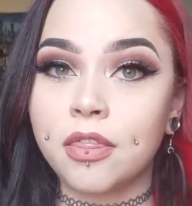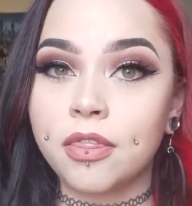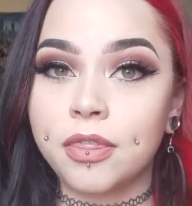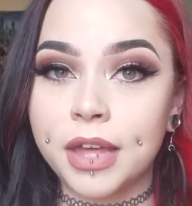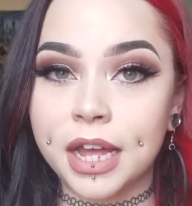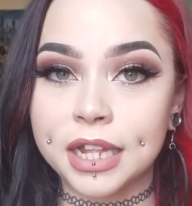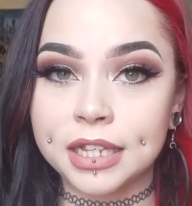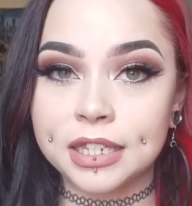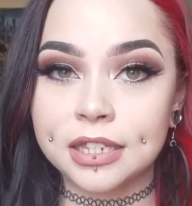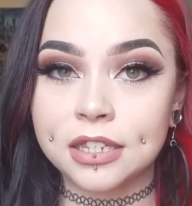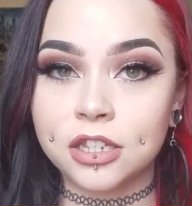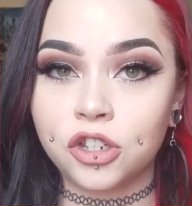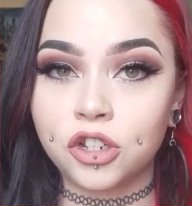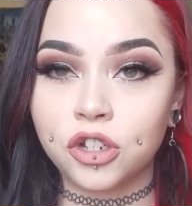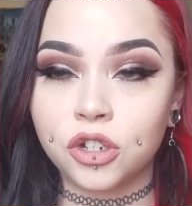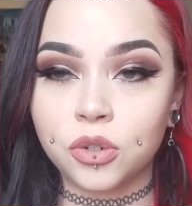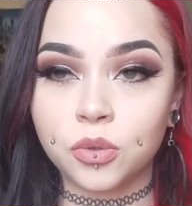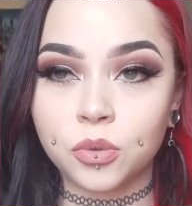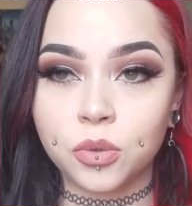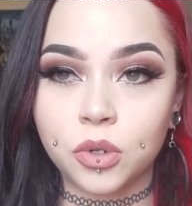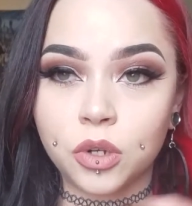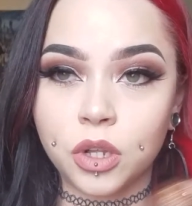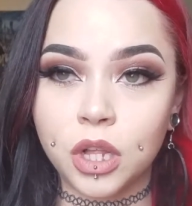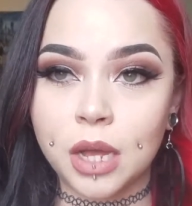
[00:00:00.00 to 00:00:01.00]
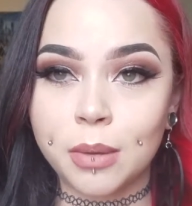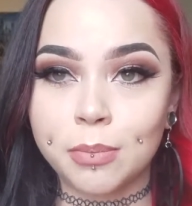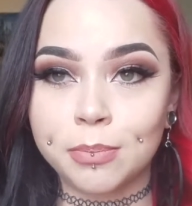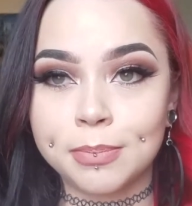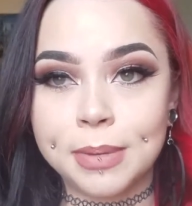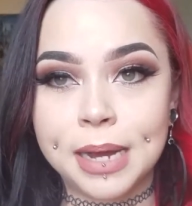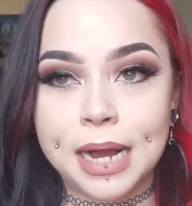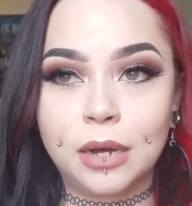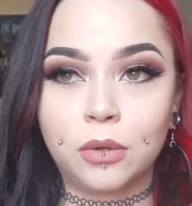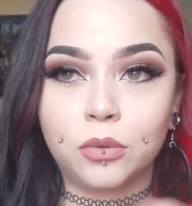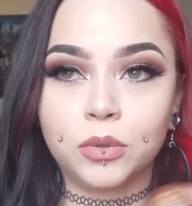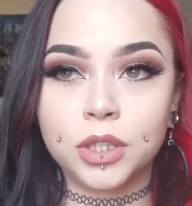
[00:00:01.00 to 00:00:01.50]
That's the general
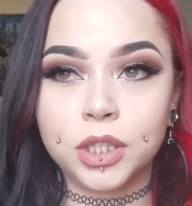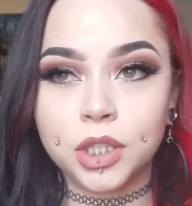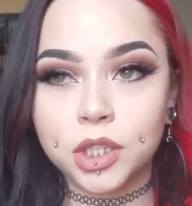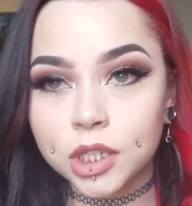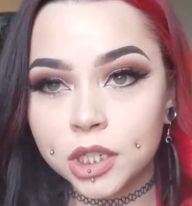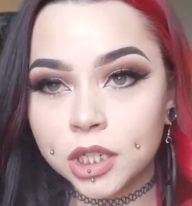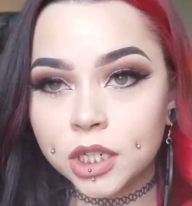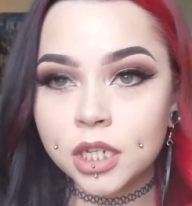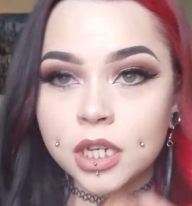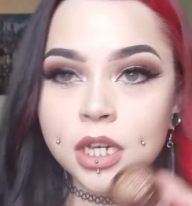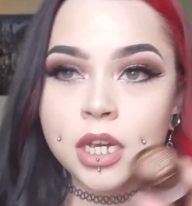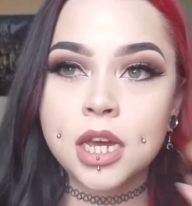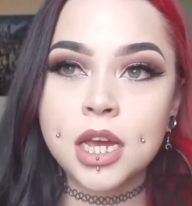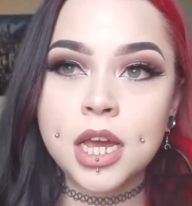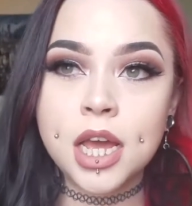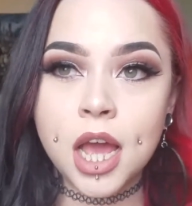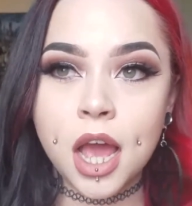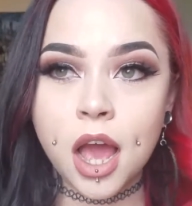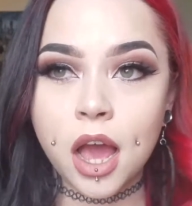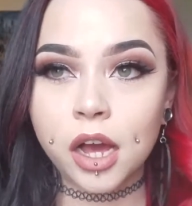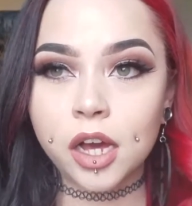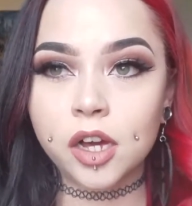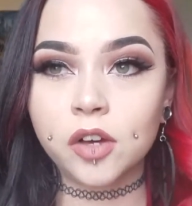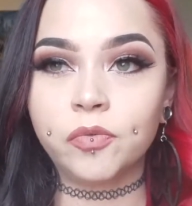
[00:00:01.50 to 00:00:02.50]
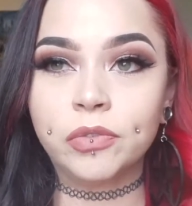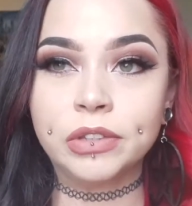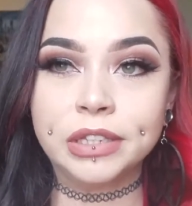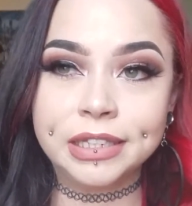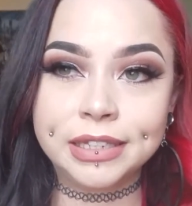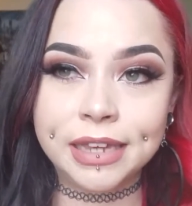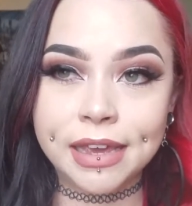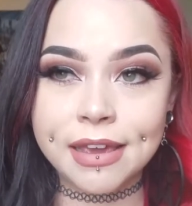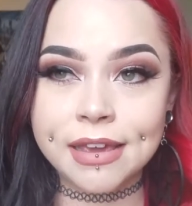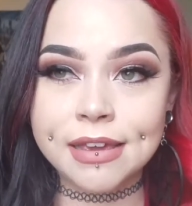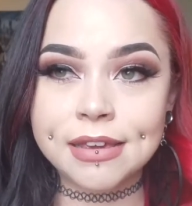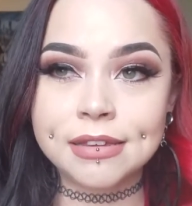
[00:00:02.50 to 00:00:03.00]
amount of
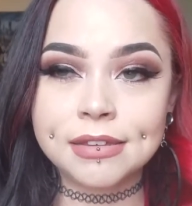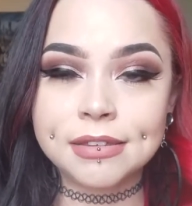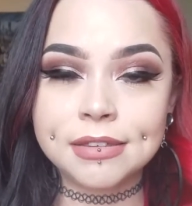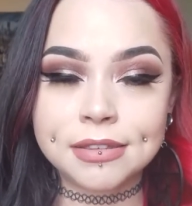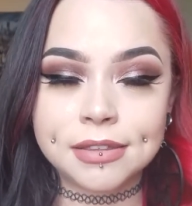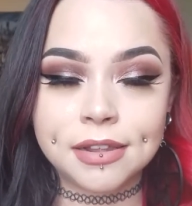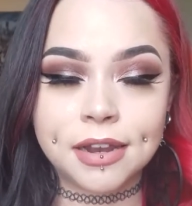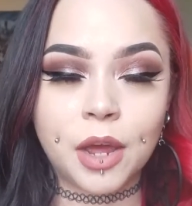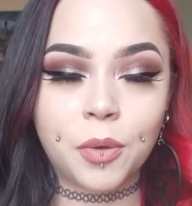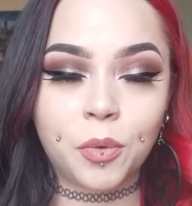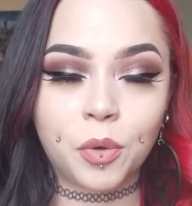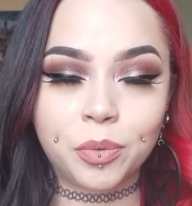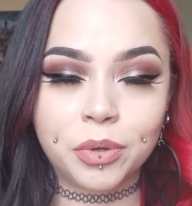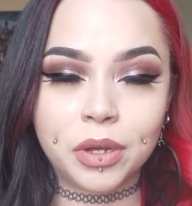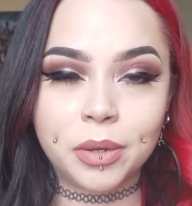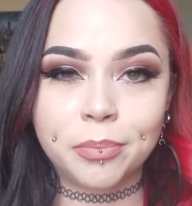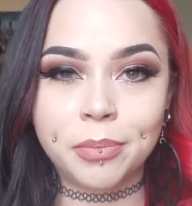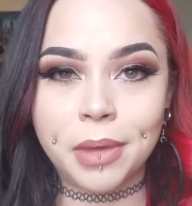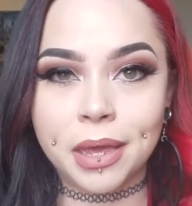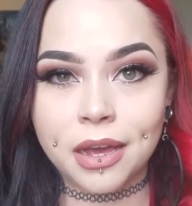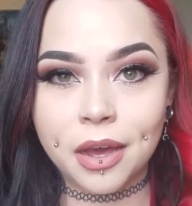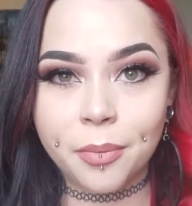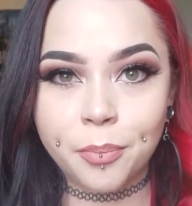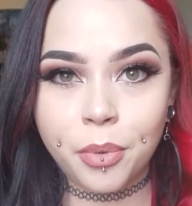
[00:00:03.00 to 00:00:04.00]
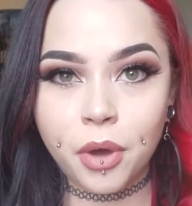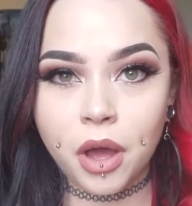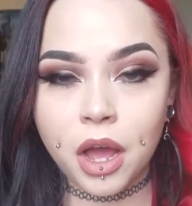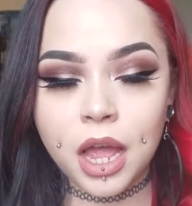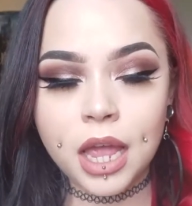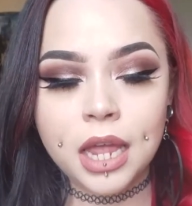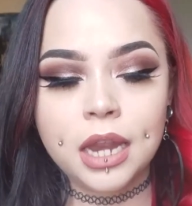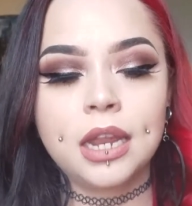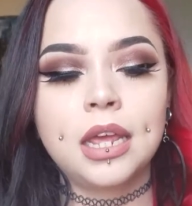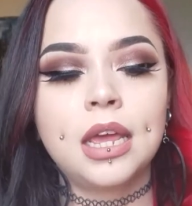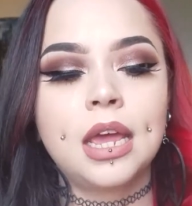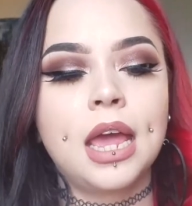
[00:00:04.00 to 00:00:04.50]
days that I will put makeup
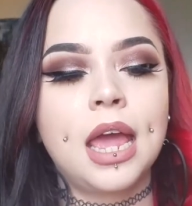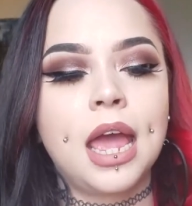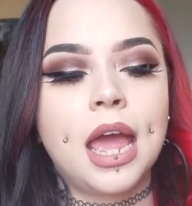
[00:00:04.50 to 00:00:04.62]
on,